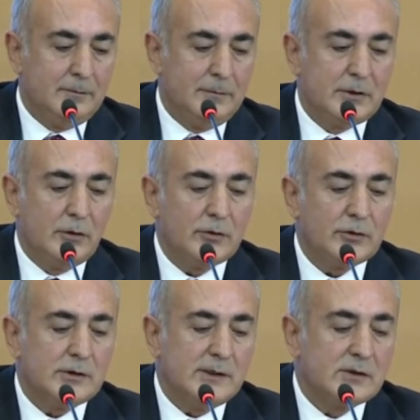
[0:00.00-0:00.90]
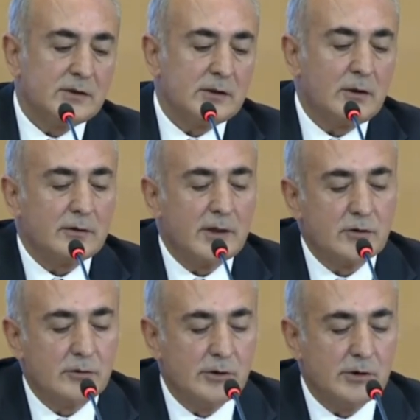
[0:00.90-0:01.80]
Because these
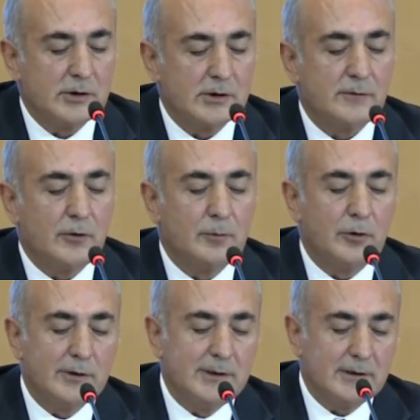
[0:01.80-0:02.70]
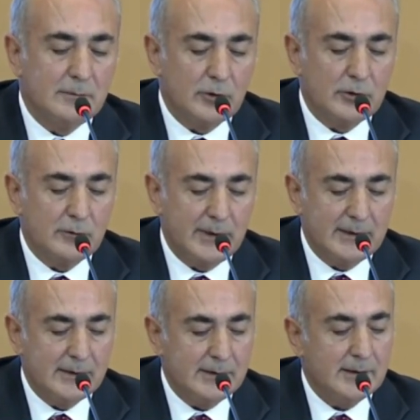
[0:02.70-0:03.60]
resolutions were politically
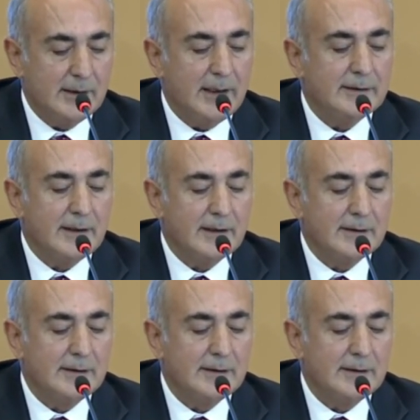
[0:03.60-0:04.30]
motivated and not